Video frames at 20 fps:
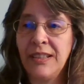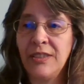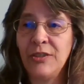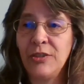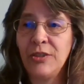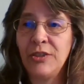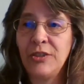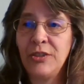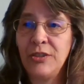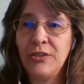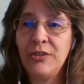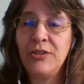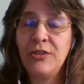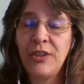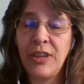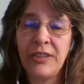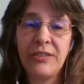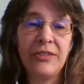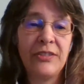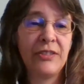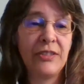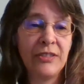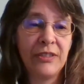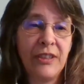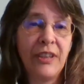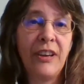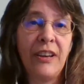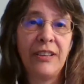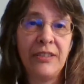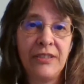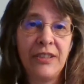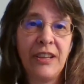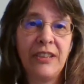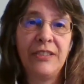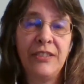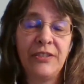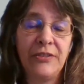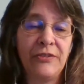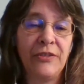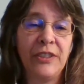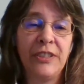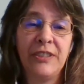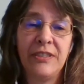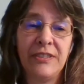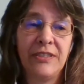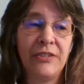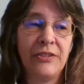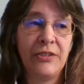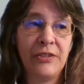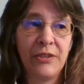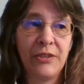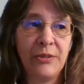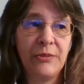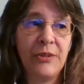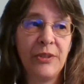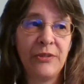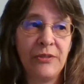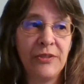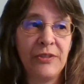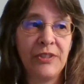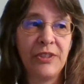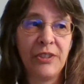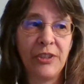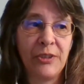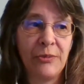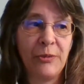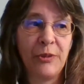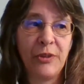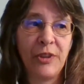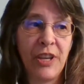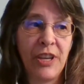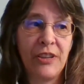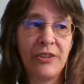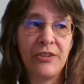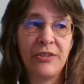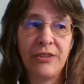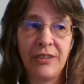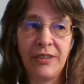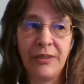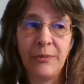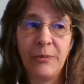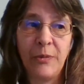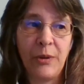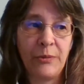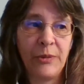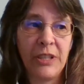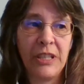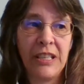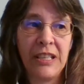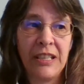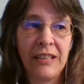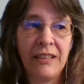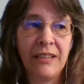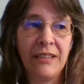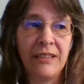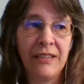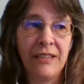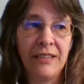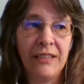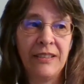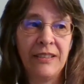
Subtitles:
there's just a difference. There's a difference in communication and what we need.